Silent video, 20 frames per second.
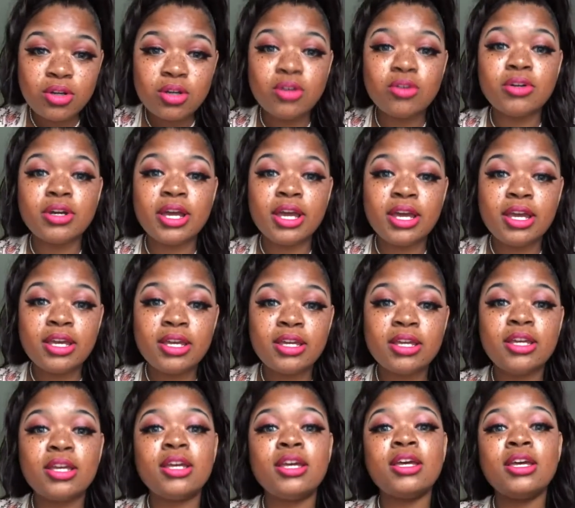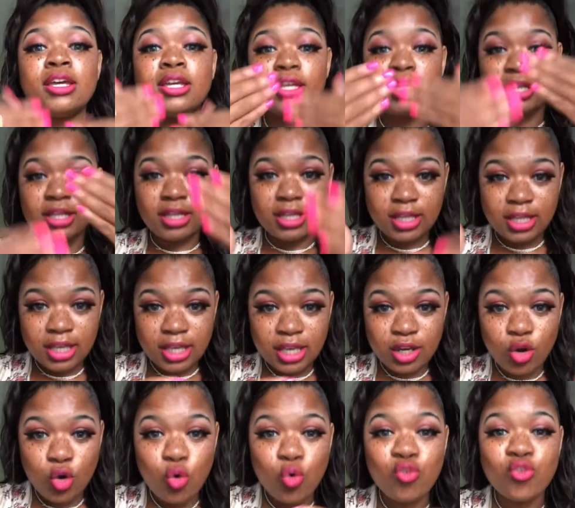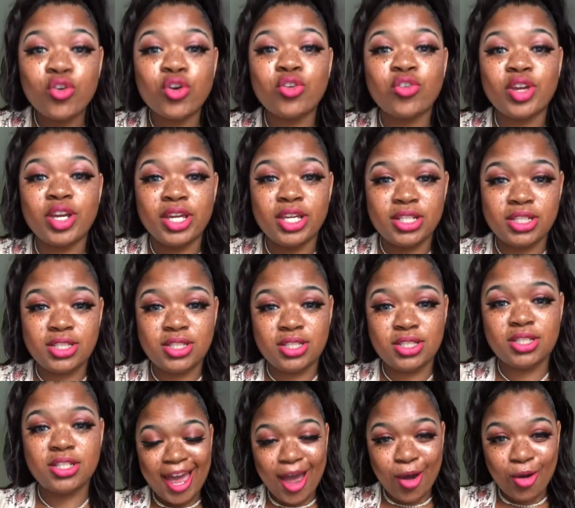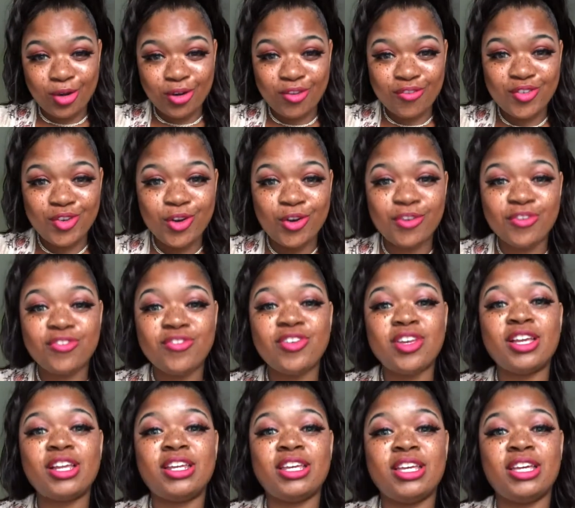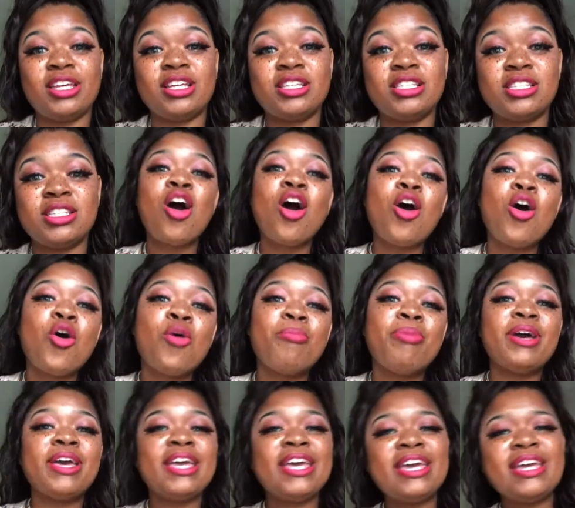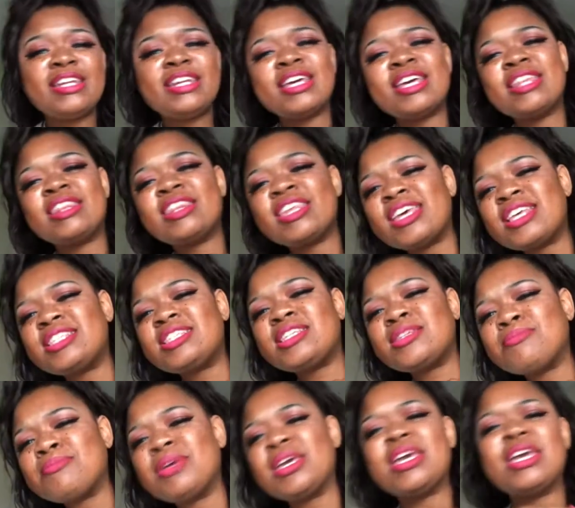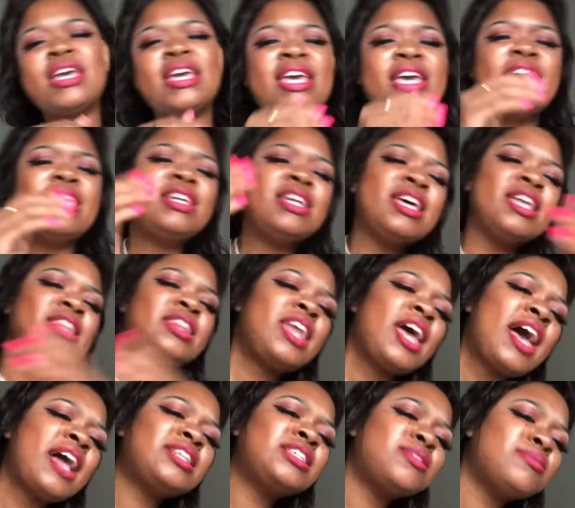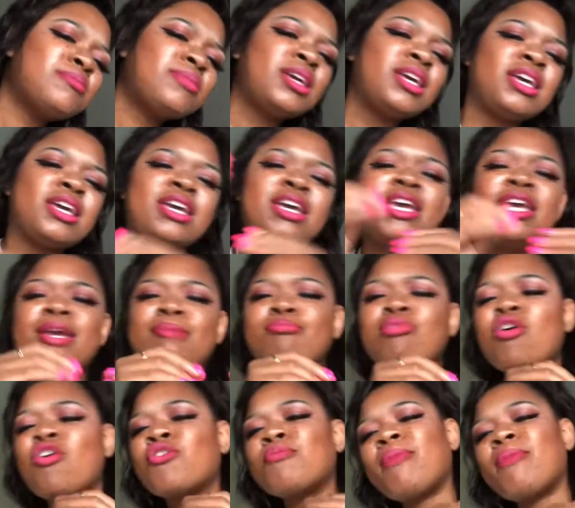okay? Get over it. Out of your feelings. Oh, but he did this to me. He did that to me. He broke